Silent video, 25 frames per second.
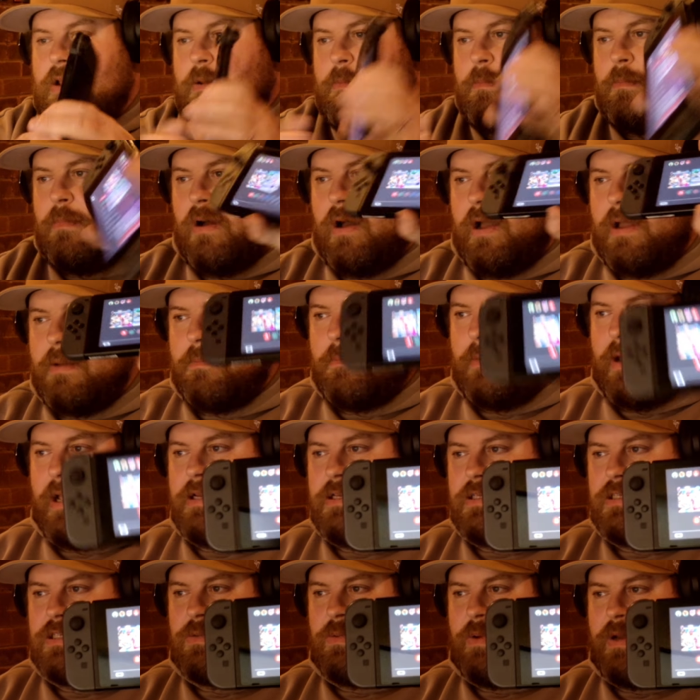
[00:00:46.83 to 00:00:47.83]
my
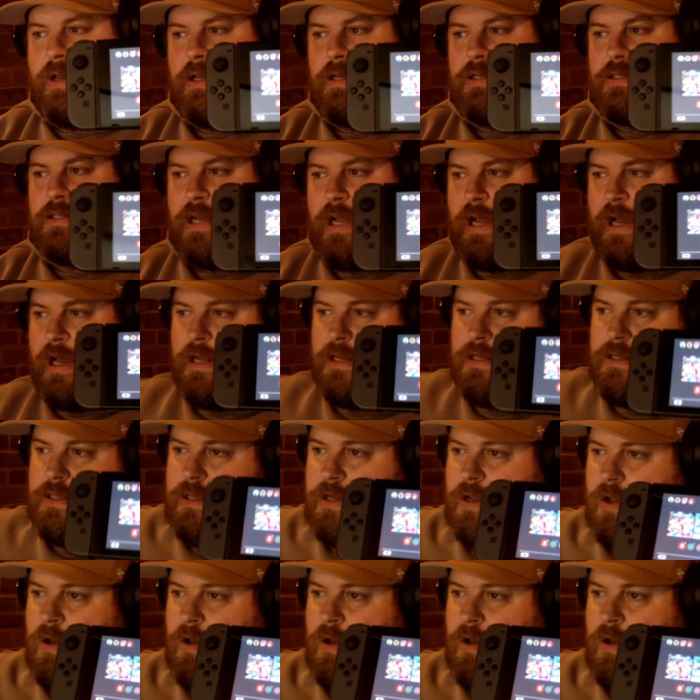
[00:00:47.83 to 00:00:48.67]
main Switch and the